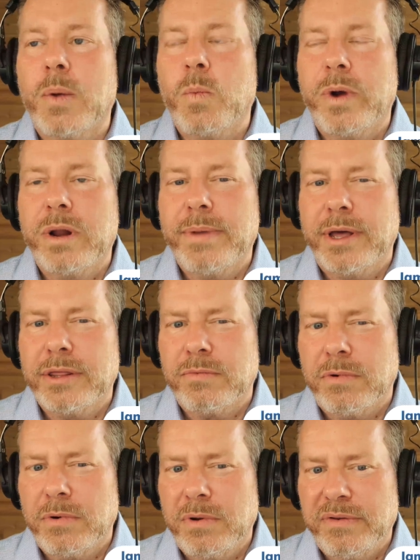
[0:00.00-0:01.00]
And what about
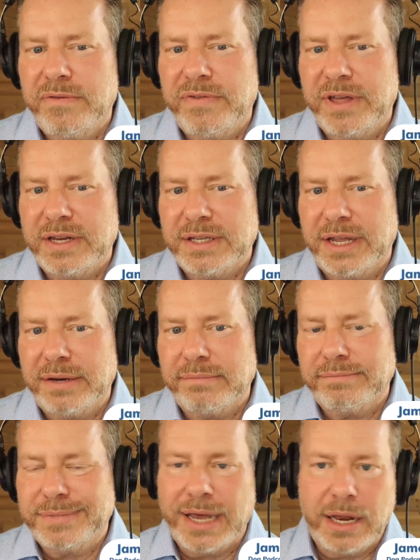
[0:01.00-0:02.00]
the role of things
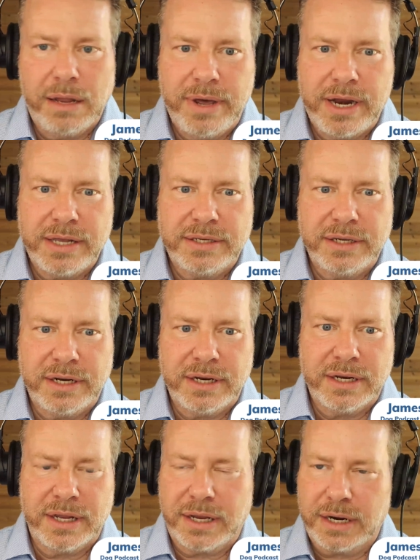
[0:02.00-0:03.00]
like
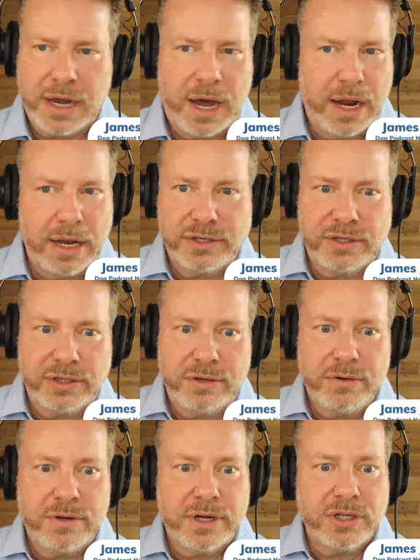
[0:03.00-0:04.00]
telemedicine and like
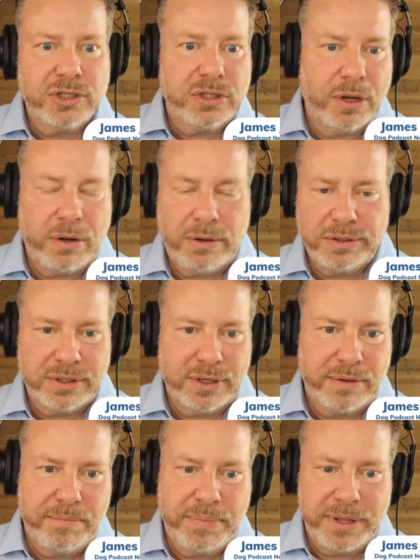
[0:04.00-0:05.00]
oncologists who consult,
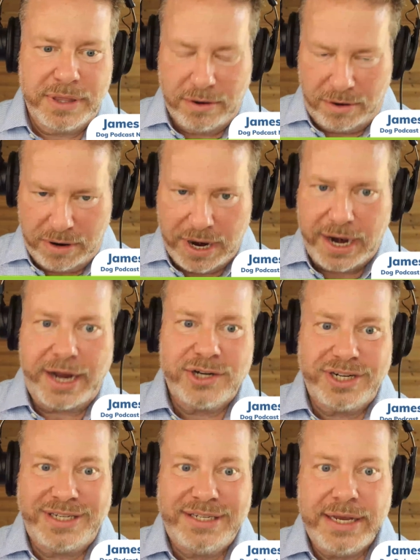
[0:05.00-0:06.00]
but are not
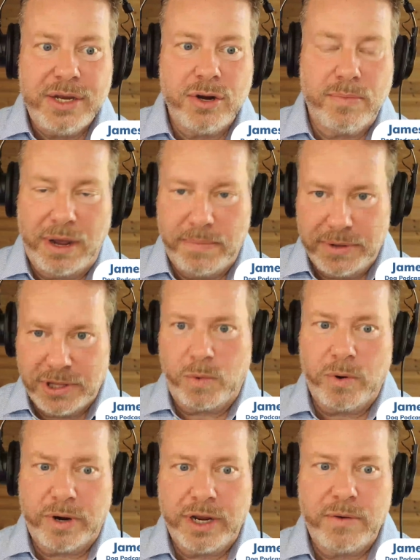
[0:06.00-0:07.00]
actually seeing your pet, but
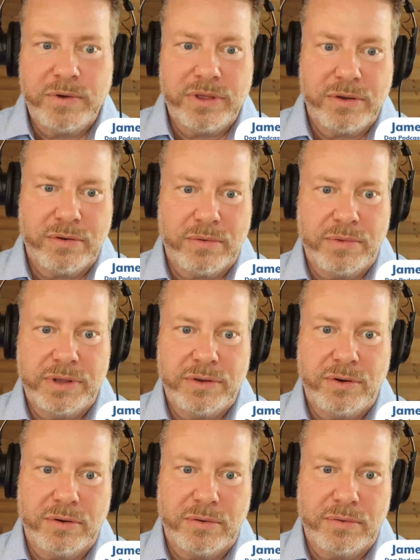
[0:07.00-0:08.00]
they're working with your vet?